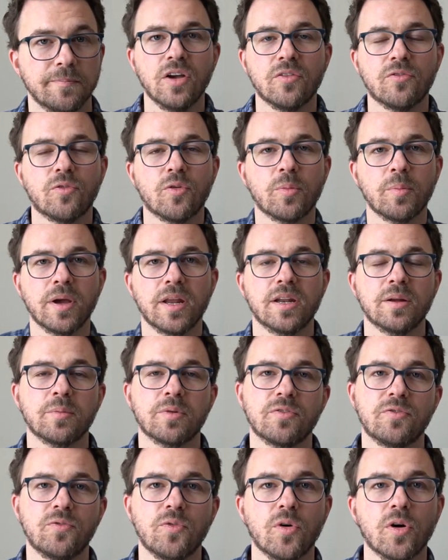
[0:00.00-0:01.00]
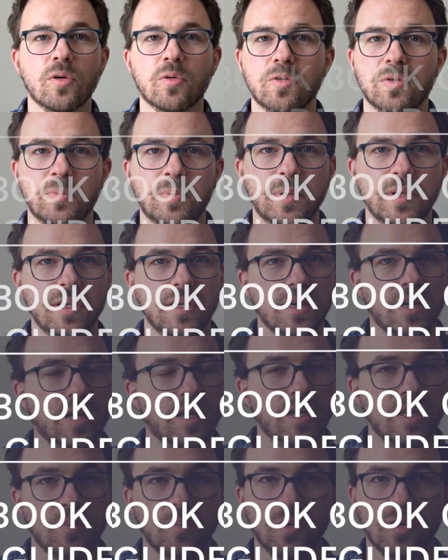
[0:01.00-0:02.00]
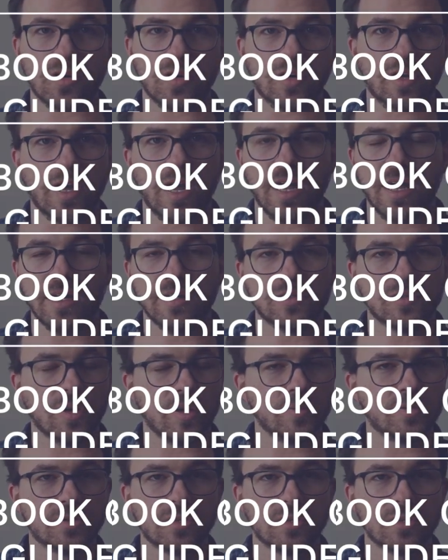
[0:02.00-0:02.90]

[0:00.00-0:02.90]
Format number four would be an ebook or guide. So I'm